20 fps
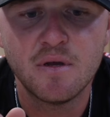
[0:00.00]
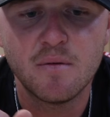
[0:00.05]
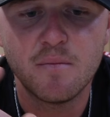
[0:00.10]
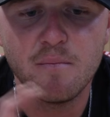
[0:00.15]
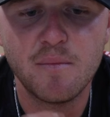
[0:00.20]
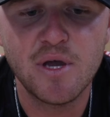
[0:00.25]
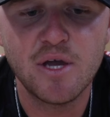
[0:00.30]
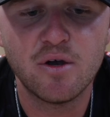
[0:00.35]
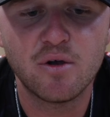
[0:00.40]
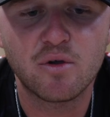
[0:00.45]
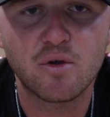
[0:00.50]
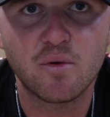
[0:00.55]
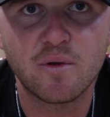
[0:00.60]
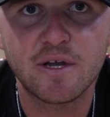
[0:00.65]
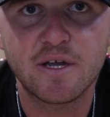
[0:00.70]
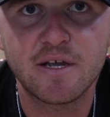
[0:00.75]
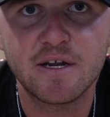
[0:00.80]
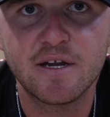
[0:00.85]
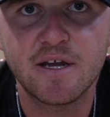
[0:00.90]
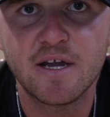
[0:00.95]
male
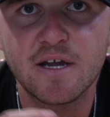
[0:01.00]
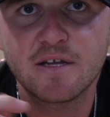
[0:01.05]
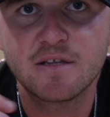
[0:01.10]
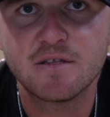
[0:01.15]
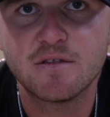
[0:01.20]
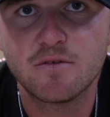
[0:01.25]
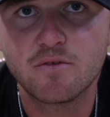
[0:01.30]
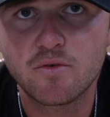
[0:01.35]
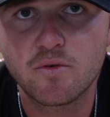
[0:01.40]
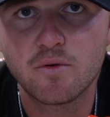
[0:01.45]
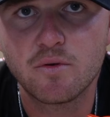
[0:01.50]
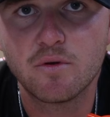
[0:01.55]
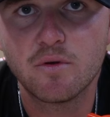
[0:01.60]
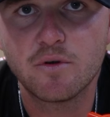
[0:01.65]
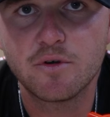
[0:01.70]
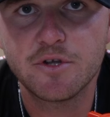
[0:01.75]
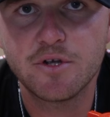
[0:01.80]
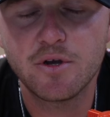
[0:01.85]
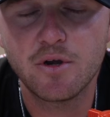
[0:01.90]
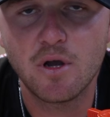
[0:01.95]
quick connect screwed
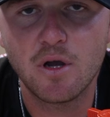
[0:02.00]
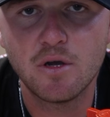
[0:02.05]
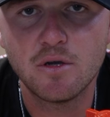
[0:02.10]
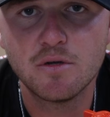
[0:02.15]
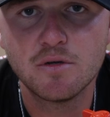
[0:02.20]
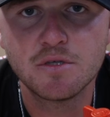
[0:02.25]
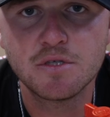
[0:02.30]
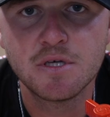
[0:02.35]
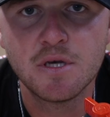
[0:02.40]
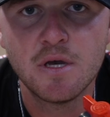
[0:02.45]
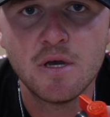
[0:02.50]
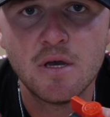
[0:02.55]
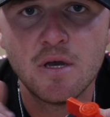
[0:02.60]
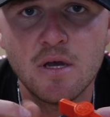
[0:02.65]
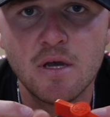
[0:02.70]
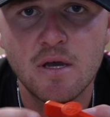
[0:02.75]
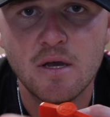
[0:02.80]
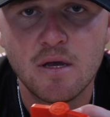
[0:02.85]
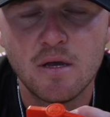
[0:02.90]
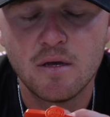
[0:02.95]
onto your hose,
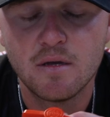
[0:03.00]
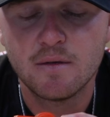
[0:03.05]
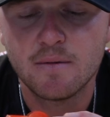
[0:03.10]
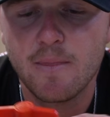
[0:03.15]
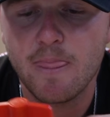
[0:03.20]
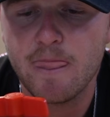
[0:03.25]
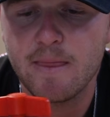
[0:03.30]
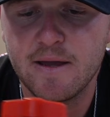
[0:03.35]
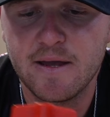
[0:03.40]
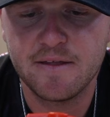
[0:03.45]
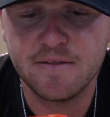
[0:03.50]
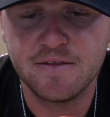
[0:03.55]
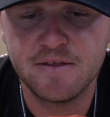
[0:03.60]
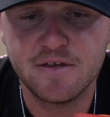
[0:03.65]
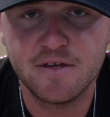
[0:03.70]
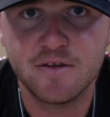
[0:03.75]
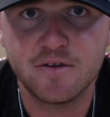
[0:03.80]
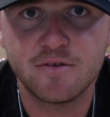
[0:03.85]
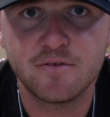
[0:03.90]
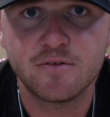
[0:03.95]
and
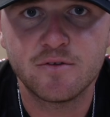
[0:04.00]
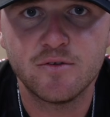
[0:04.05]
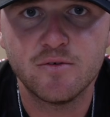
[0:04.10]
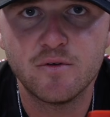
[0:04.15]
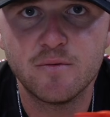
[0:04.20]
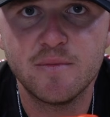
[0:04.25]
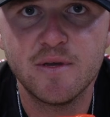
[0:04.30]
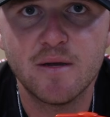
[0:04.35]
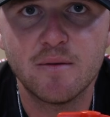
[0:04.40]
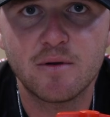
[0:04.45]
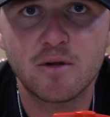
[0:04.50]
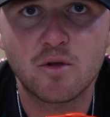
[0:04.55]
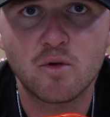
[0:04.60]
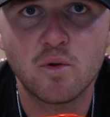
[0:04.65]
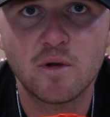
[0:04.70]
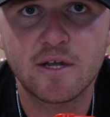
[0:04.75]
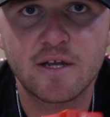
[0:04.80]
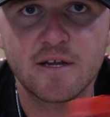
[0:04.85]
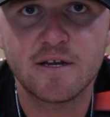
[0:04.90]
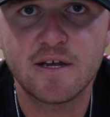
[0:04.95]
then you would be able to
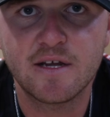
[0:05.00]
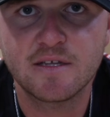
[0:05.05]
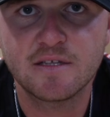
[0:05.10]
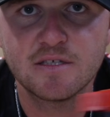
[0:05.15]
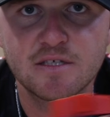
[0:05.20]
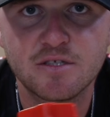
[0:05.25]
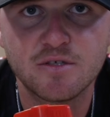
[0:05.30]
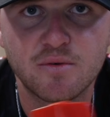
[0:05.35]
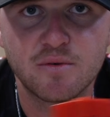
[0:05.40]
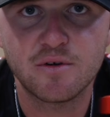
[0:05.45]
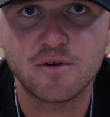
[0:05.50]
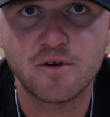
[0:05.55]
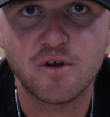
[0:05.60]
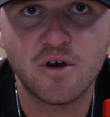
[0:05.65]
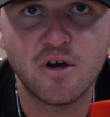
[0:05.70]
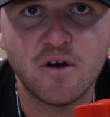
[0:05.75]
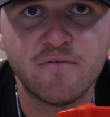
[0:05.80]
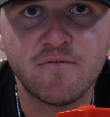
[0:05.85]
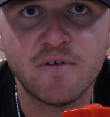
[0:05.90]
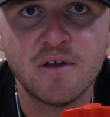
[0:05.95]
quick connect this on and
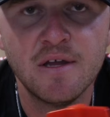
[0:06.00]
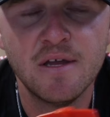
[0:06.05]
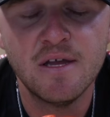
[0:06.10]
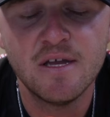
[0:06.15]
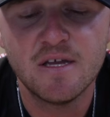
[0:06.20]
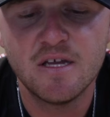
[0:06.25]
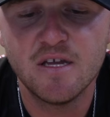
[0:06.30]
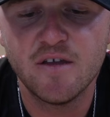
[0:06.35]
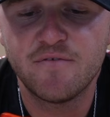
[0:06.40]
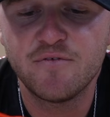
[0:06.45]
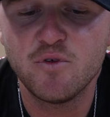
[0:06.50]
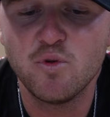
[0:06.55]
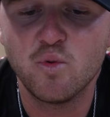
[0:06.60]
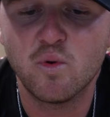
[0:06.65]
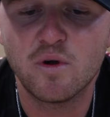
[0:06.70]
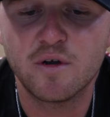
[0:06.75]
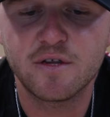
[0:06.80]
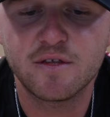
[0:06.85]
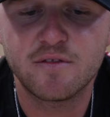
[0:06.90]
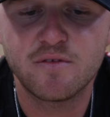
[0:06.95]
off if you
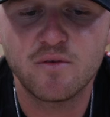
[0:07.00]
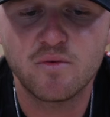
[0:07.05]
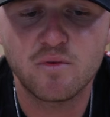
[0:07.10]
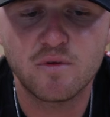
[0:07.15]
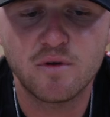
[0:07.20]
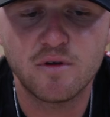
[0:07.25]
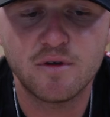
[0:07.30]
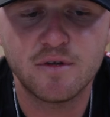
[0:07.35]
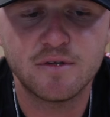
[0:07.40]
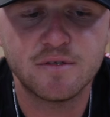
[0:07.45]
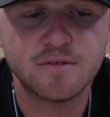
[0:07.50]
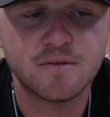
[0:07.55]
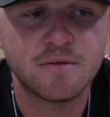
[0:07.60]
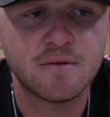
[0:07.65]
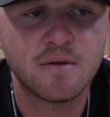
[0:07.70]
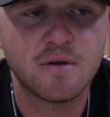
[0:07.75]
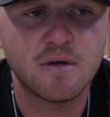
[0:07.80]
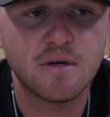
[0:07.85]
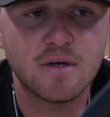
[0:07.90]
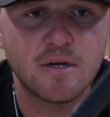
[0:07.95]
wanted to run
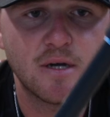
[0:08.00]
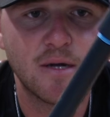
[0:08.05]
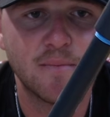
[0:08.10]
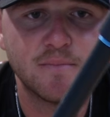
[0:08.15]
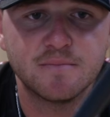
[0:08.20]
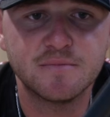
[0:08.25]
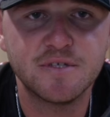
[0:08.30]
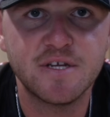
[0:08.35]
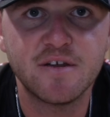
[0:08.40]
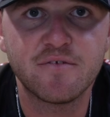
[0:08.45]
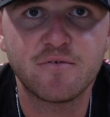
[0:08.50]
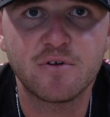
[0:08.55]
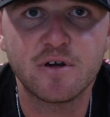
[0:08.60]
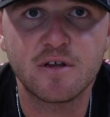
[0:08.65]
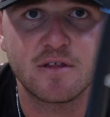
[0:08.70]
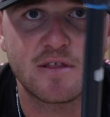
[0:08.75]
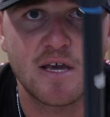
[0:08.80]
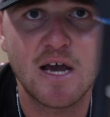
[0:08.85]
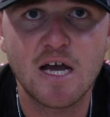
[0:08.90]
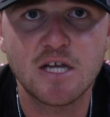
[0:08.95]
different
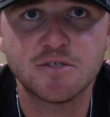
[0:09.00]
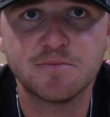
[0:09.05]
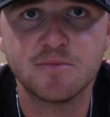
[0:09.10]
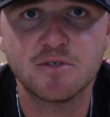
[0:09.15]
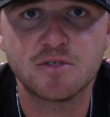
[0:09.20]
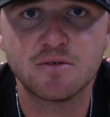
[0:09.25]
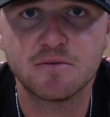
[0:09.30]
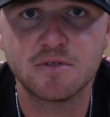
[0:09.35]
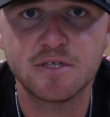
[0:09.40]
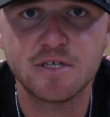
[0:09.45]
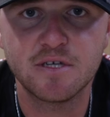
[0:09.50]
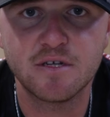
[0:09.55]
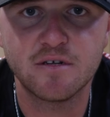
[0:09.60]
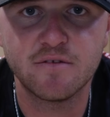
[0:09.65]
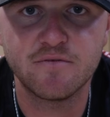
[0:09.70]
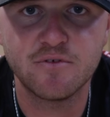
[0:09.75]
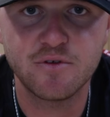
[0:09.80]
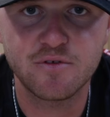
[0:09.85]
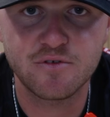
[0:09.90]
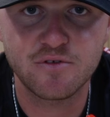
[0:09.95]
attachments on the end
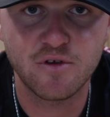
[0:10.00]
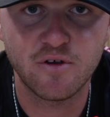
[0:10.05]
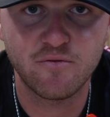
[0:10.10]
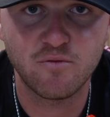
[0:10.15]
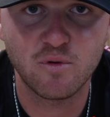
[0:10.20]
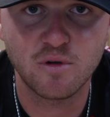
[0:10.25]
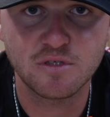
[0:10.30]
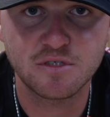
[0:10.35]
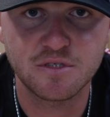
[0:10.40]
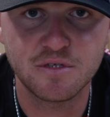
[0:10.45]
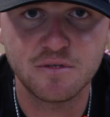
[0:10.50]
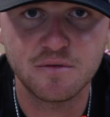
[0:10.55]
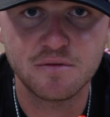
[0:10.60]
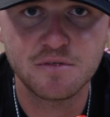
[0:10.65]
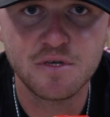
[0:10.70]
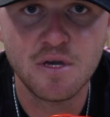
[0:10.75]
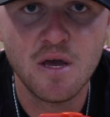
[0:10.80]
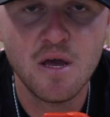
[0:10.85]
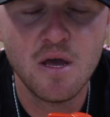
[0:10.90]
of your soft wash hose.